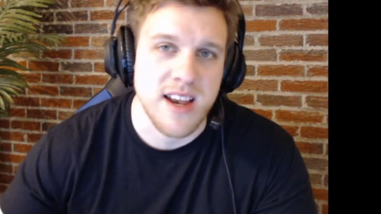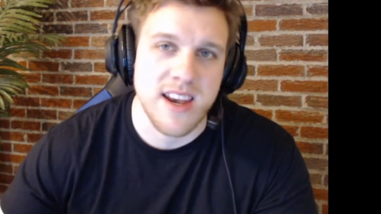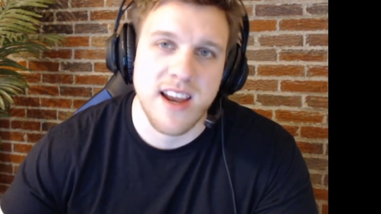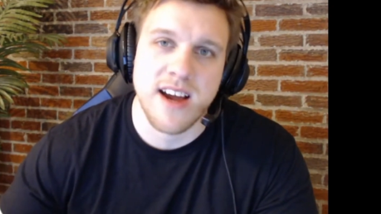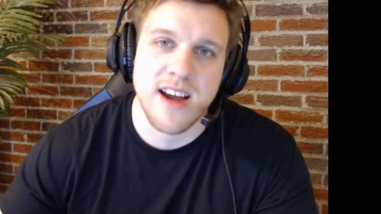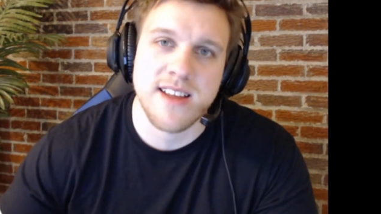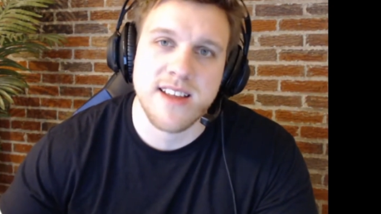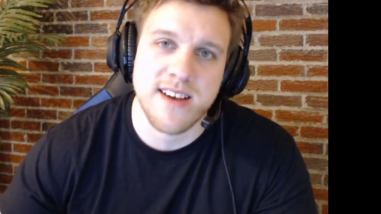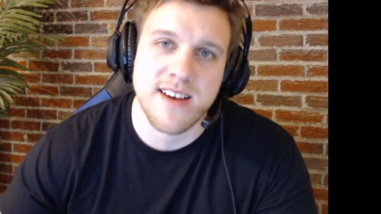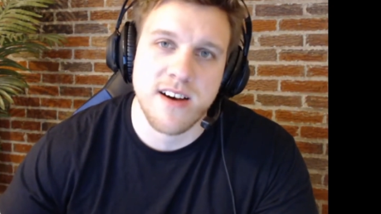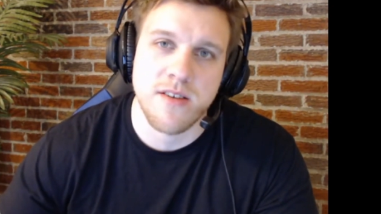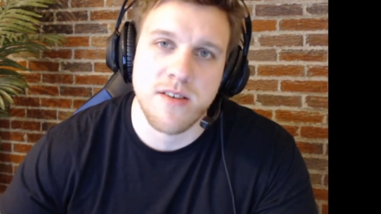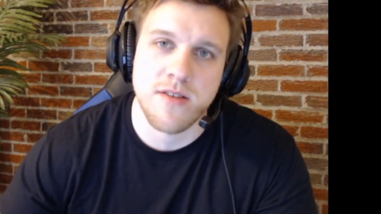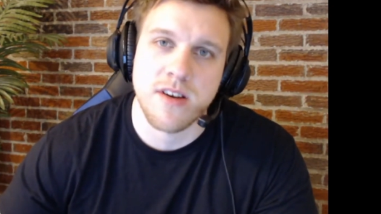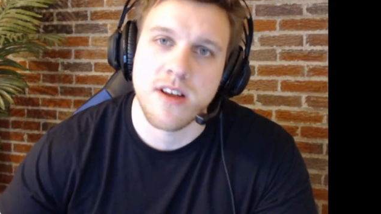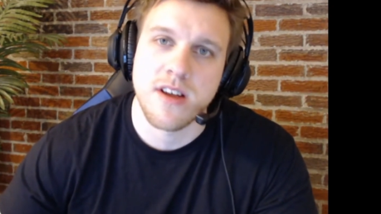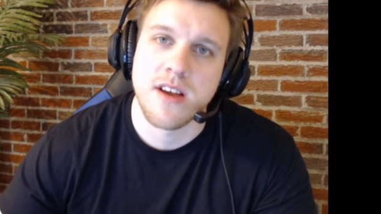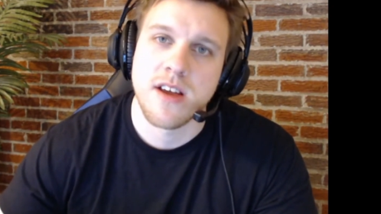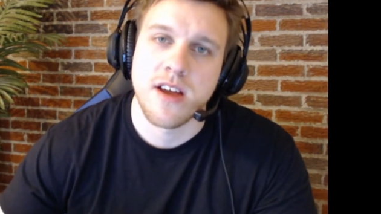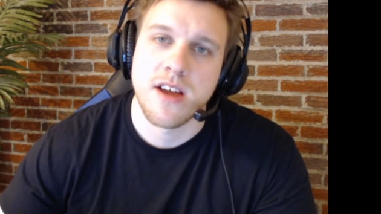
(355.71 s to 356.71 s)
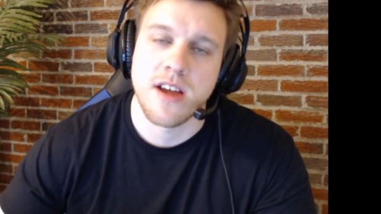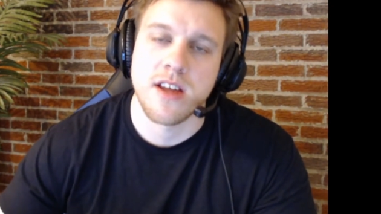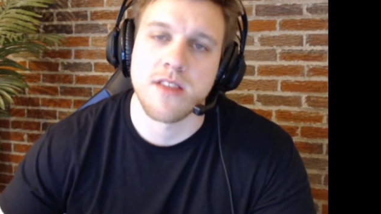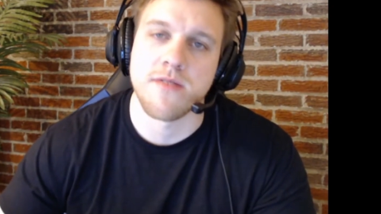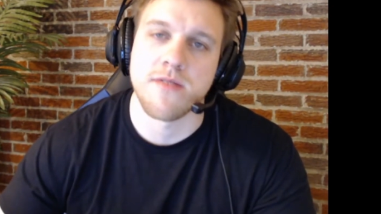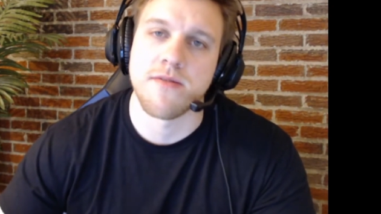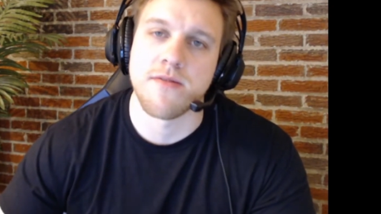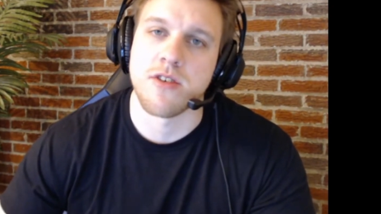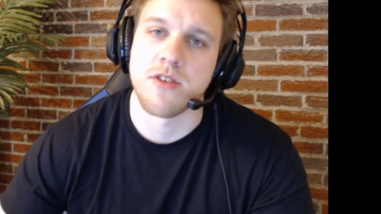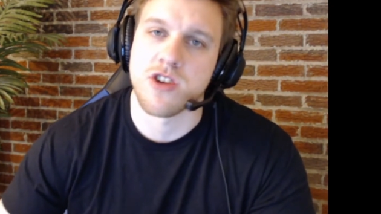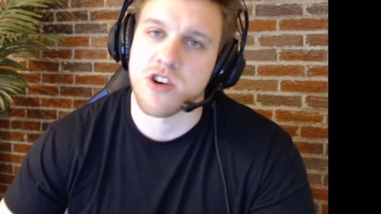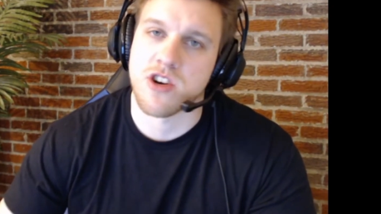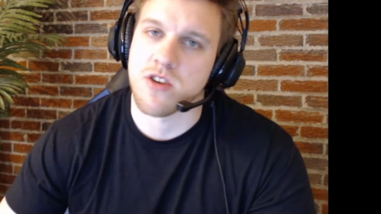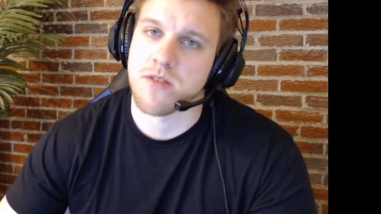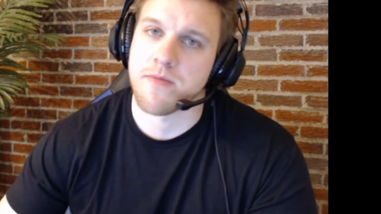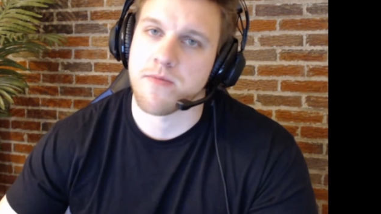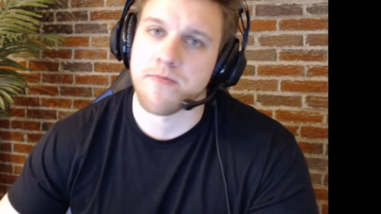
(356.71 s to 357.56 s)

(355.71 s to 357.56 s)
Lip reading: not down in the future.